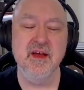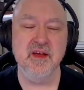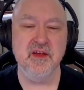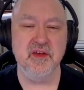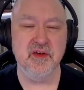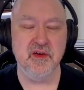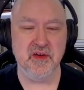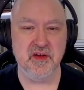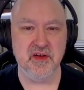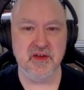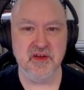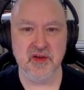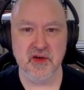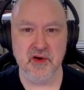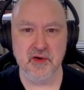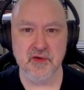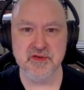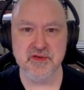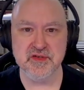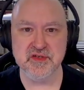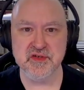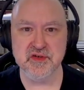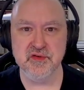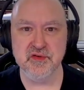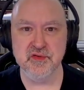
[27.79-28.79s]
you can go
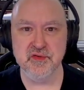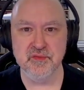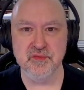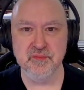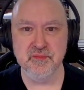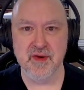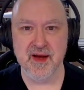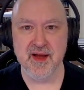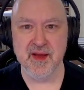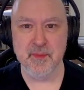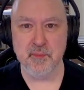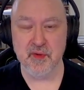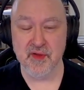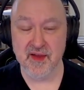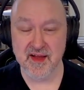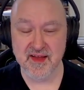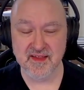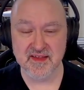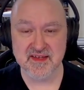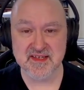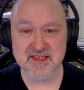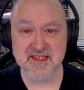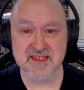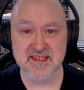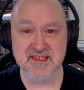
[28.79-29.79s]
to my
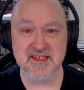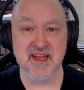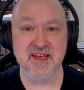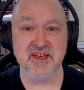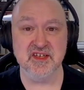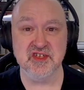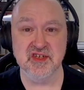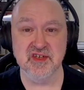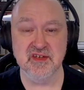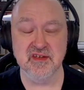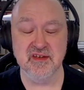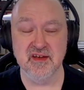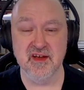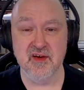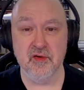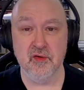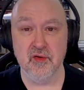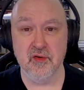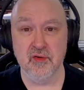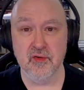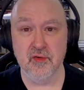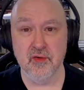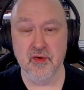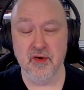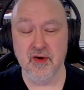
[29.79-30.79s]
playlist section
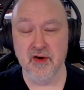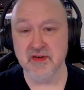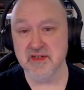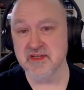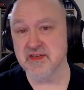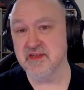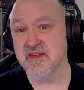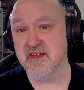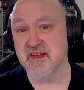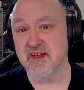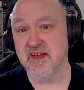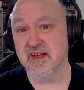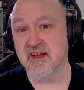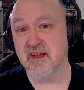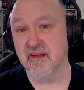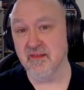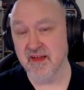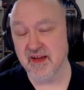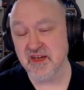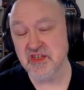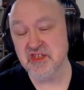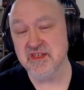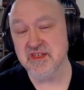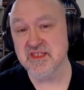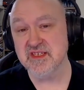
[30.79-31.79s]
or to the
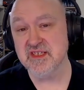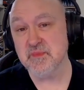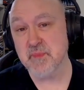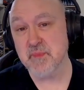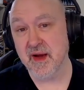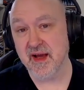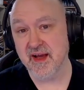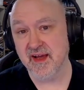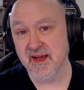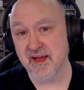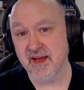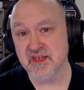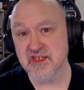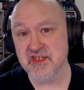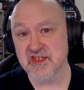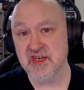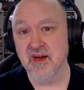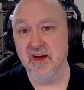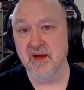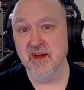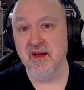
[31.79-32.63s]
collections page